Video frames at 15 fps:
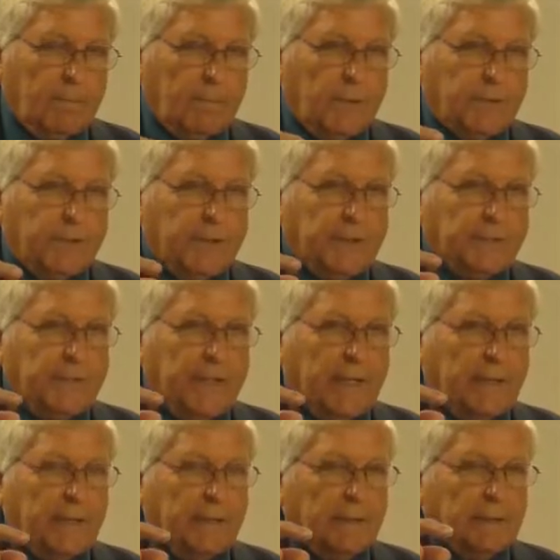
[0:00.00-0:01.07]
But she
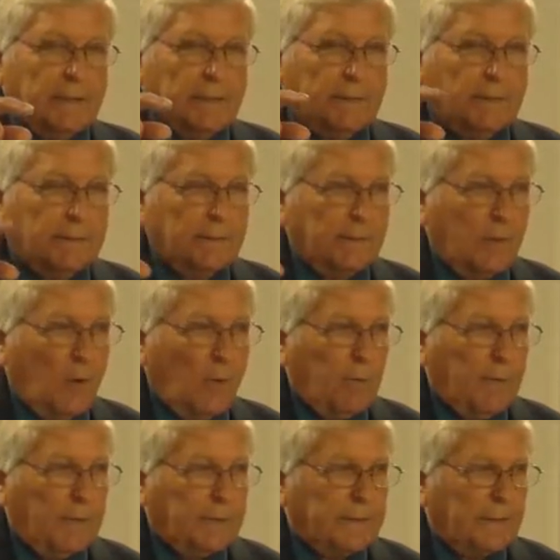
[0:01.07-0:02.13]
said, she told
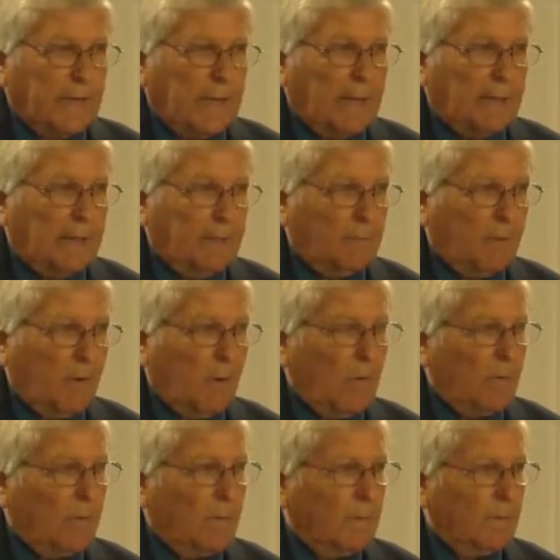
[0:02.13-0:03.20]
me, she said, I did
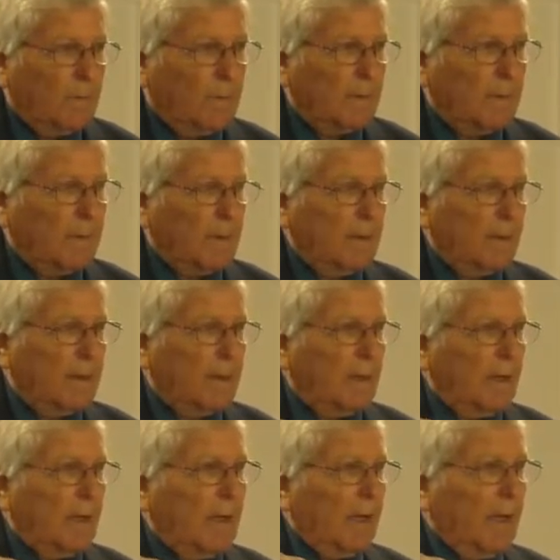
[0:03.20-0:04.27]
wrong.
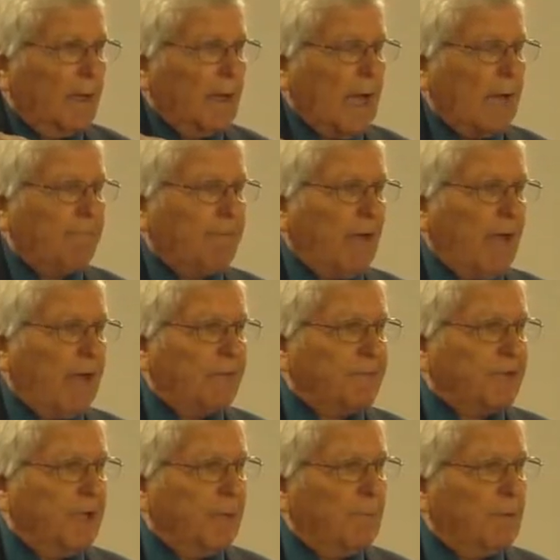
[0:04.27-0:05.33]
And i
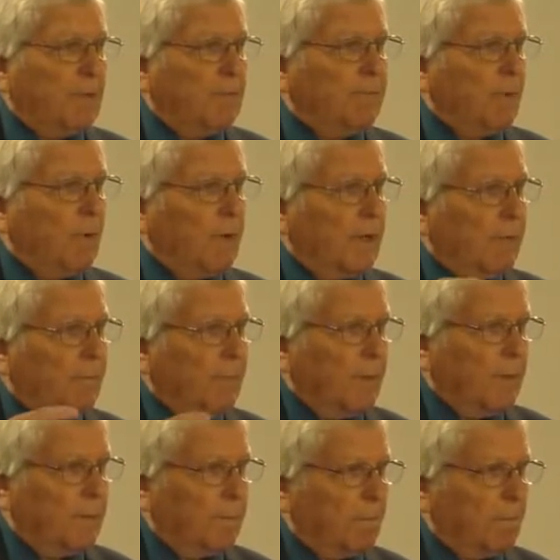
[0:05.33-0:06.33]
ask him to forgive me.